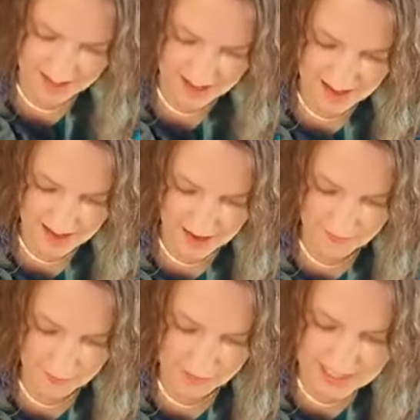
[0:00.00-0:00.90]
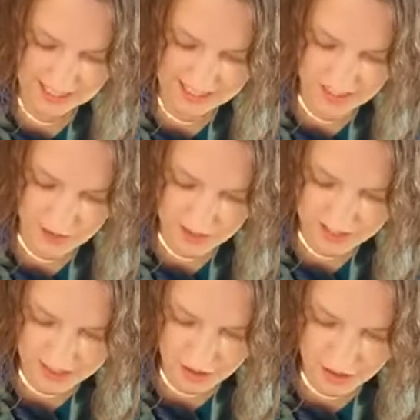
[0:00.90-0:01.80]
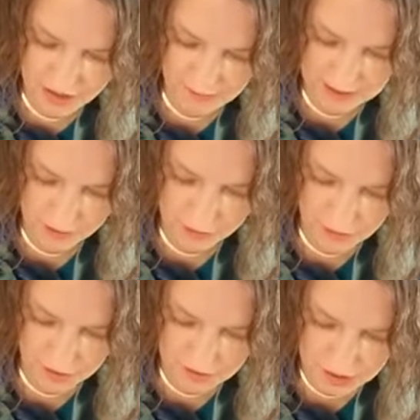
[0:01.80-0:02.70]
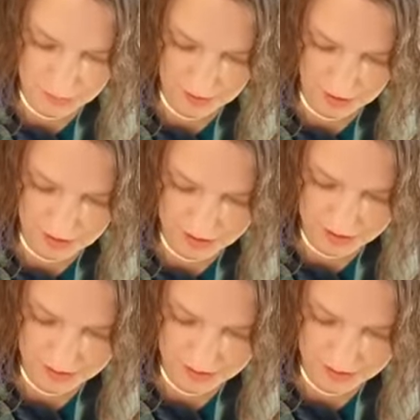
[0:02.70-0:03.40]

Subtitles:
Then we're going to take another stitch about a 1/4 inch apart,